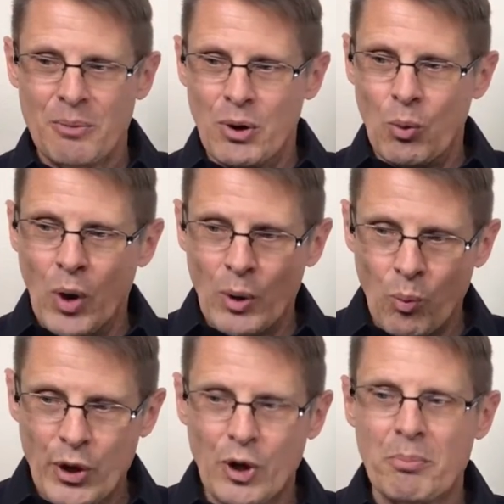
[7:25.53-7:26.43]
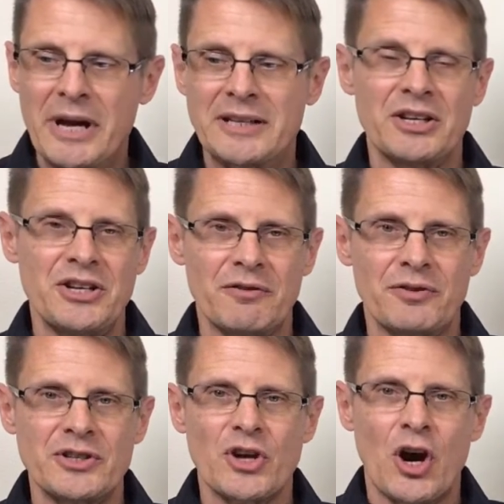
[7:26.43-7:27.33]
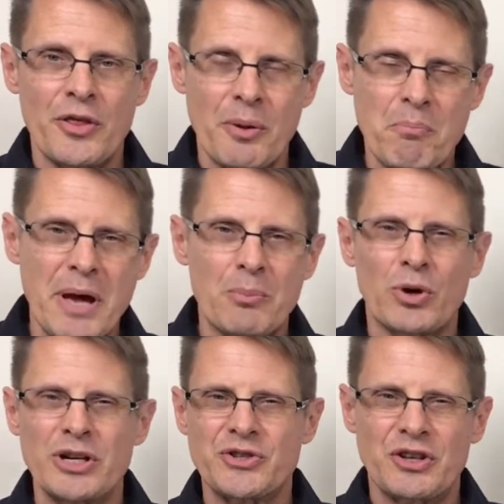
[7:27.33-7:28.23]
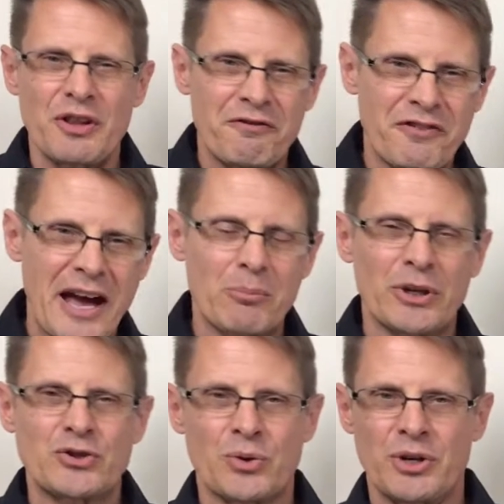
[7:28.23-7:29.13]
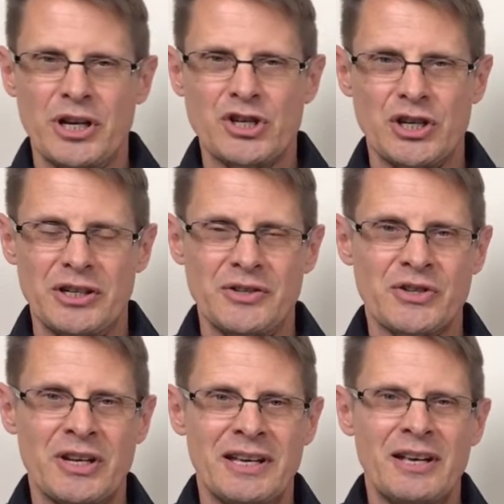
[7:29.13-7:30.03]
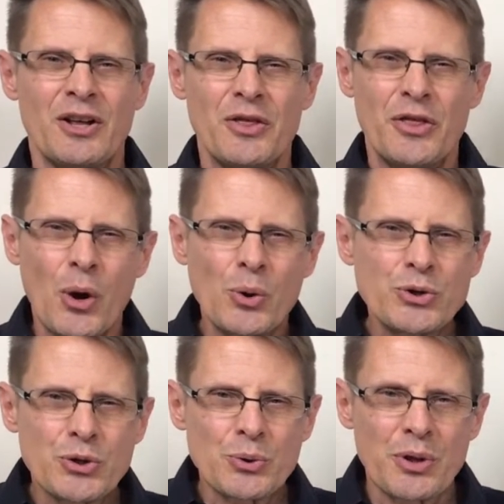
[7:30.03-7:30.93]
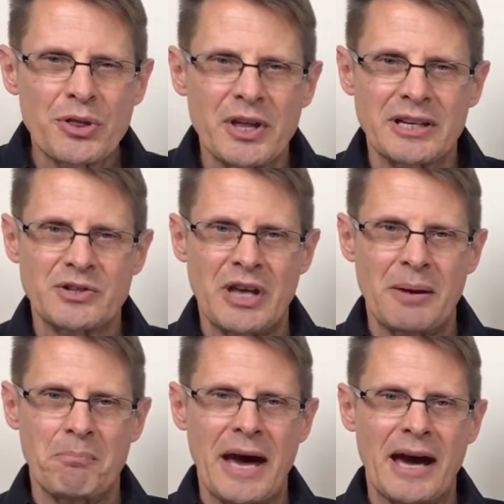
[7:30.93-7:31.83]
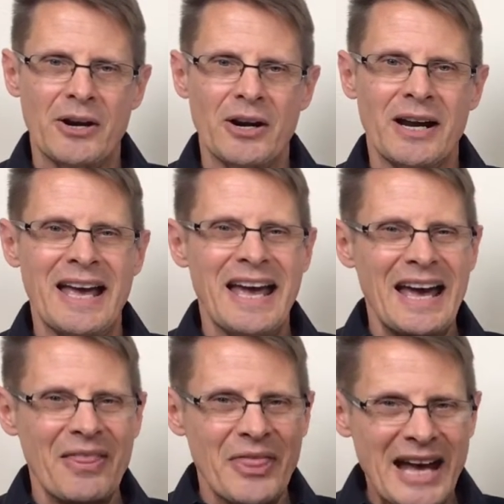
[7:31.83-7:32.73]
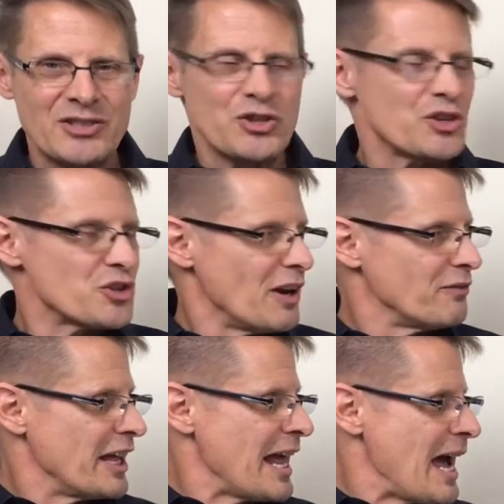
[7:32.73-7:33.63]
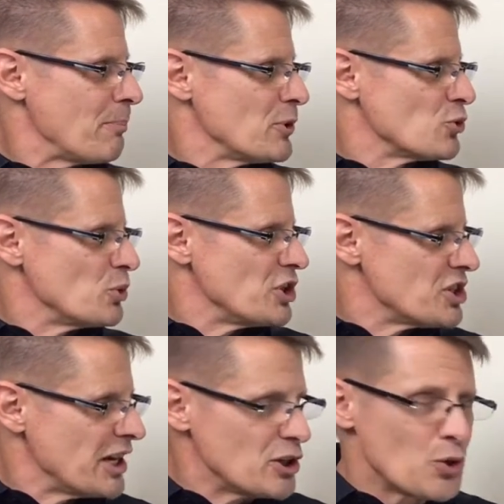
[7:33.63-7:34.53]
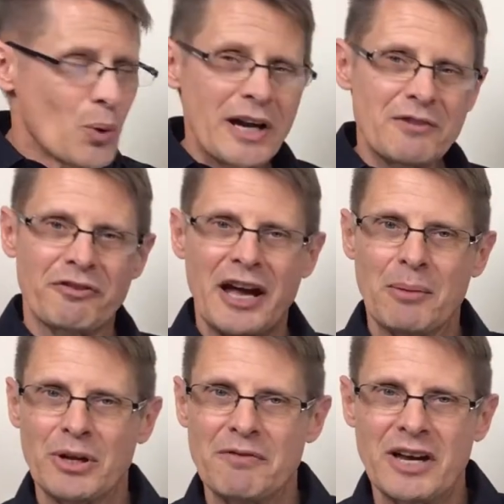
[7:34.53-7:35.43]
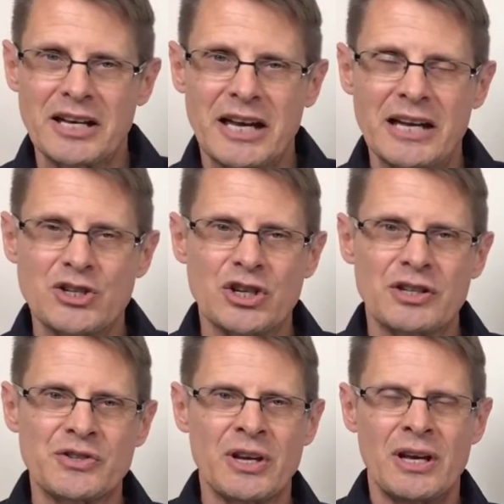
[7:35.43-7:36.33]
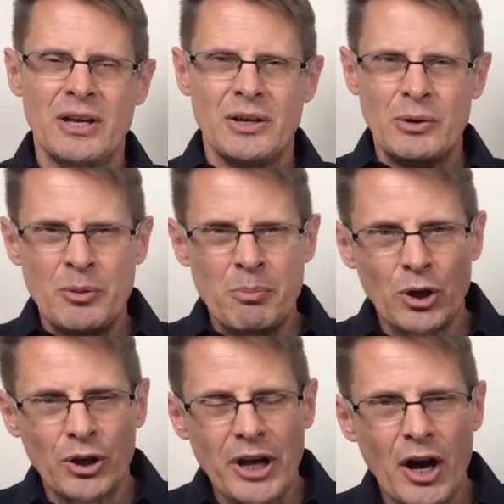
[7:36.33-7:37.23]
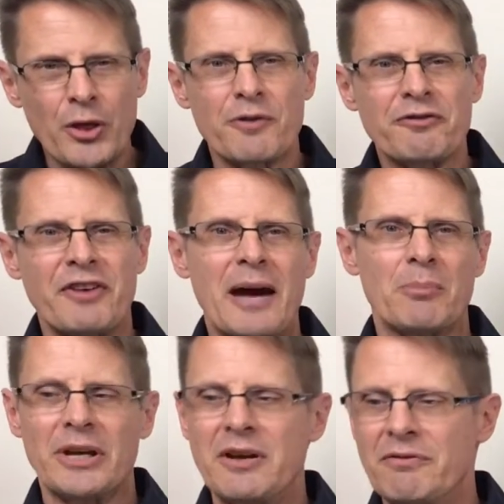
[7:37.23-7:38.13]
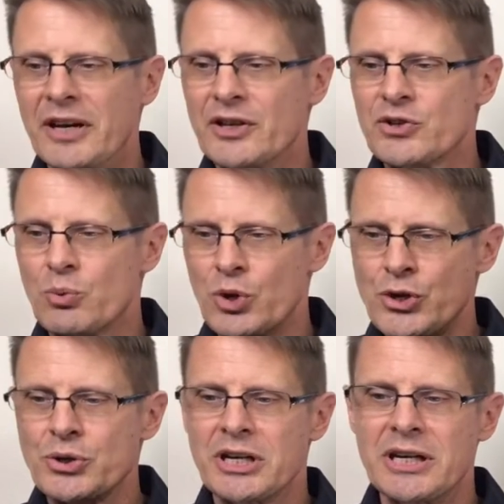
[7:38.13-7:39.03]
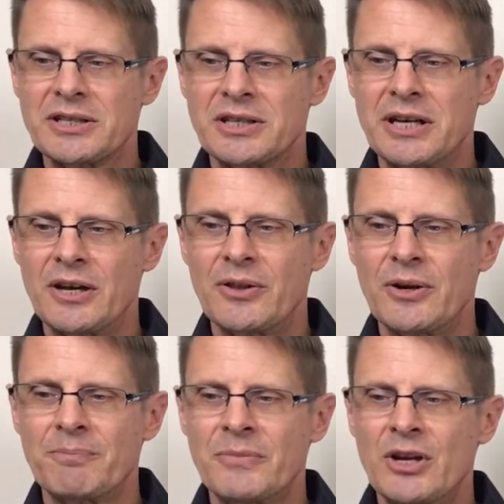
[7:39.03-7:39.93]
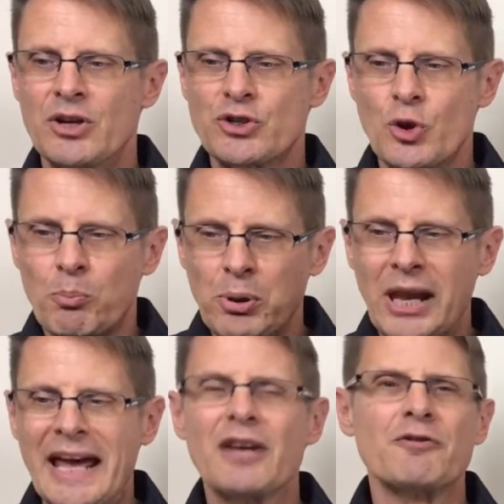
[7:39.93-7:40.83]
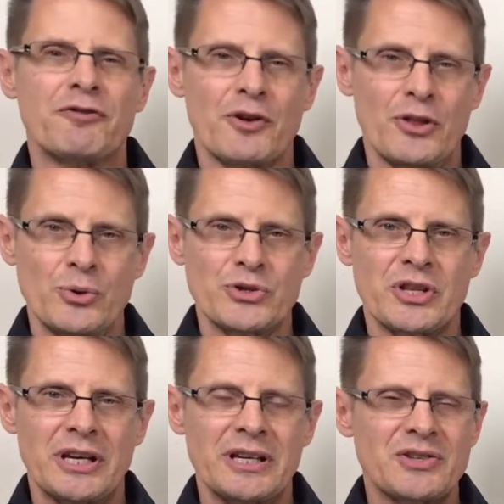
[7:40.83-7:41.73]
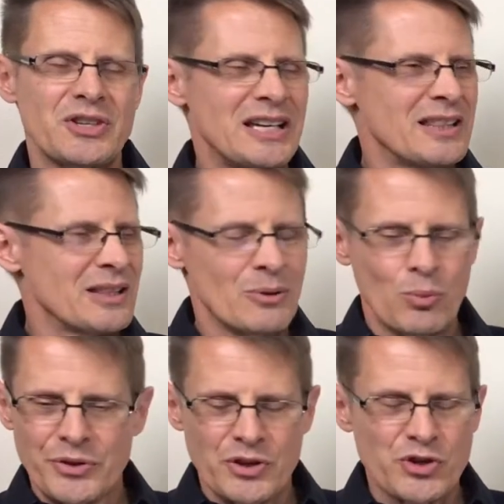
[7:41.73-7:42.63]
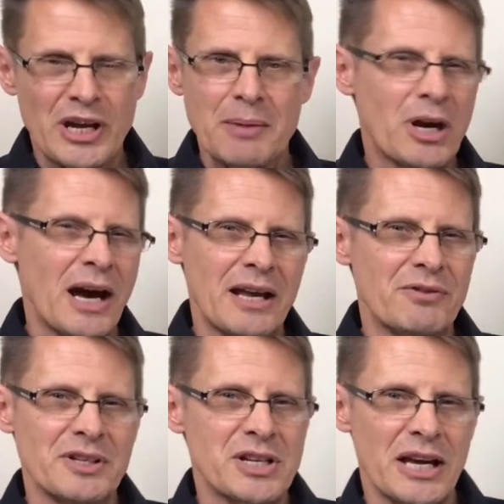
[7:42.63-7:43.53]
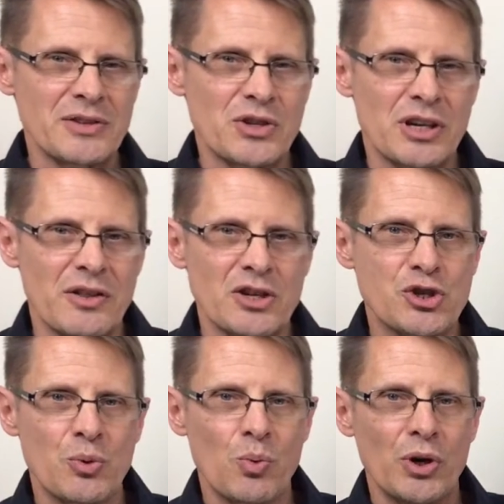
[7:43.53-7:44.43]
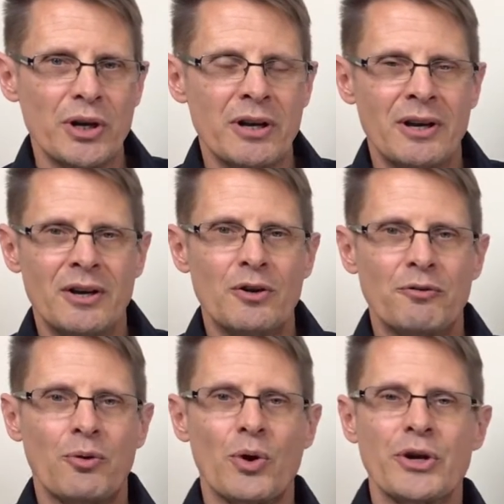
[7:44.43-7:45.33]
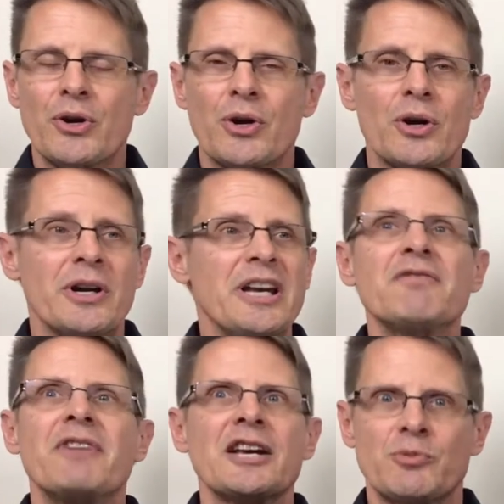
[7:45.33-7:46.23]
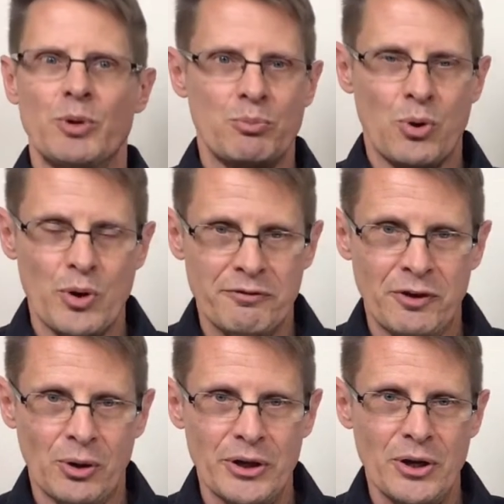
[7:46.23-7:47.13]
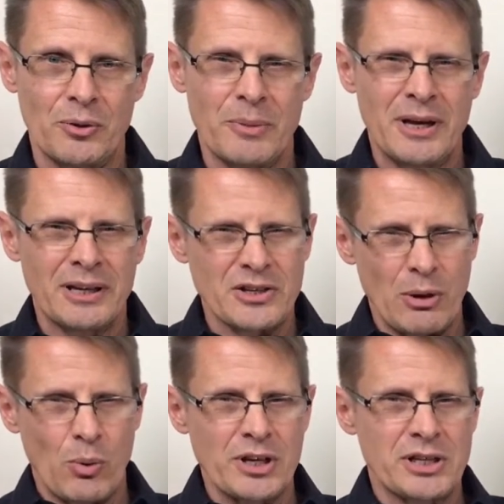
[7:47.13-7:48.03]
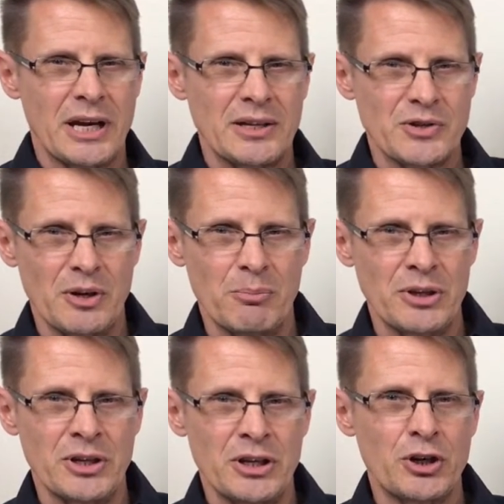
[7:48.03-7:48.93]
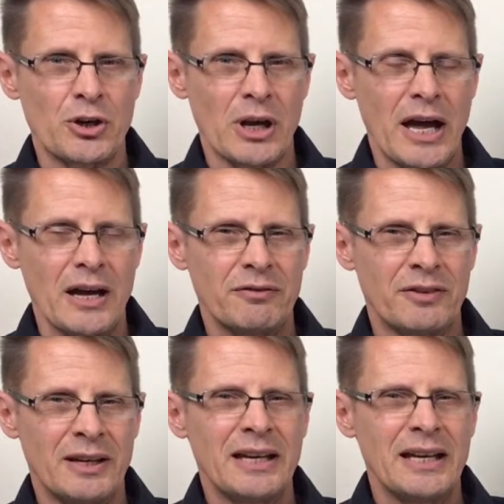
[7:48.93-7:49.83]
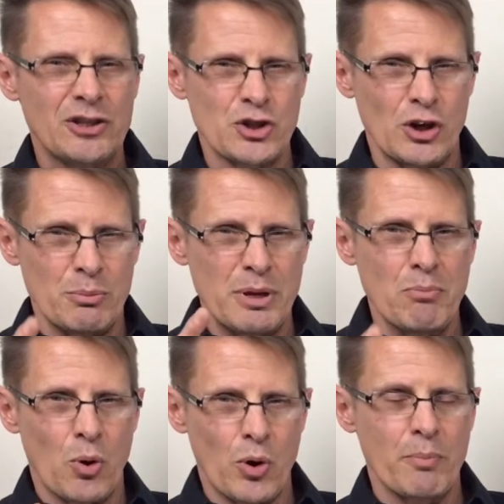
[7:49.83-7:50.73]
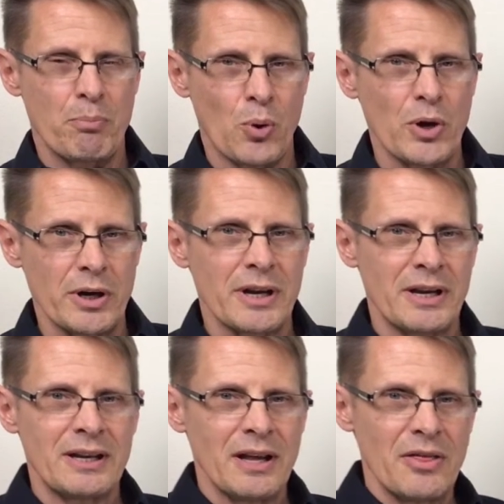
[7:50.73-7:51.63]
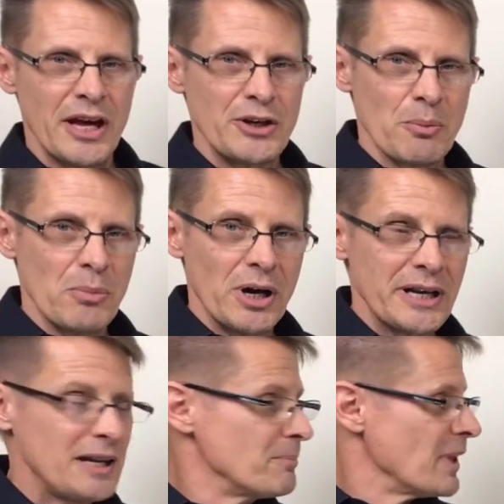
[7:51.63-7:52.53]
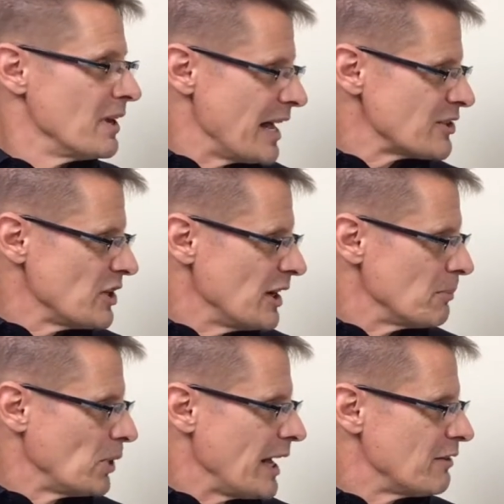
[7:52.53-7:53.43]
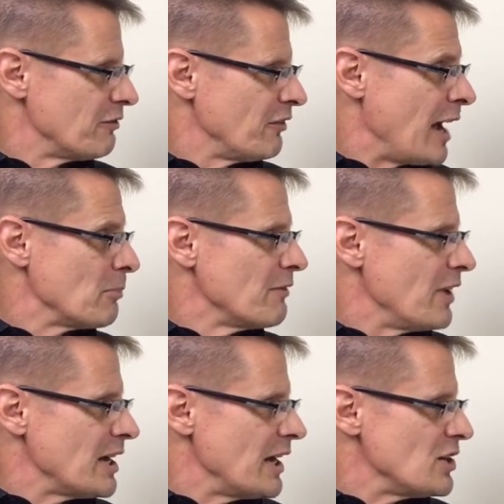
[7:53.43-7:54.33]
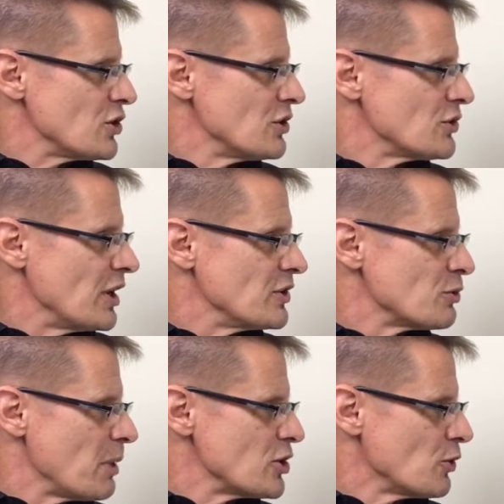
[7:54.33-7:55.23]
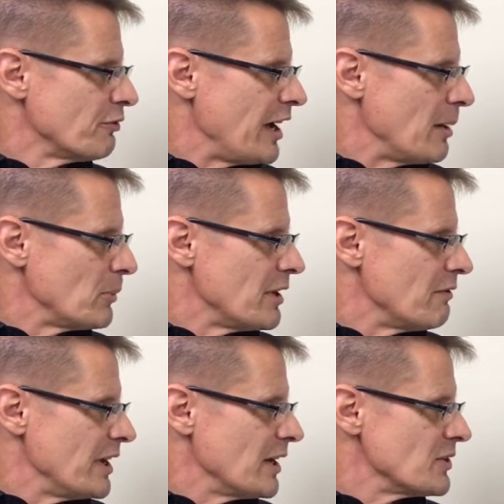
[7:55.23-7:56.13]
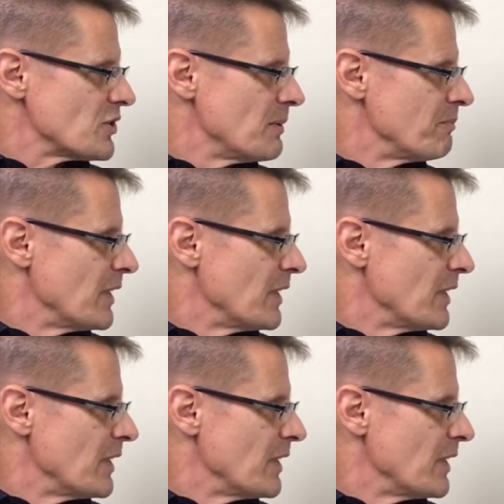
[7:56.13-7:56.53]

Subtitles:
But what will make the difference are the memories and the family traditions. Those are the things that matter. And that's the stuff that happens when you take great family vacations and you build other family events where you can get together. So plan for those things with the same kind of intensity that you would for your investment portfolio. Because I want to tell you something, at the end of your life, it's going to be more important than your money. That's it. Plan family vacations and special family events.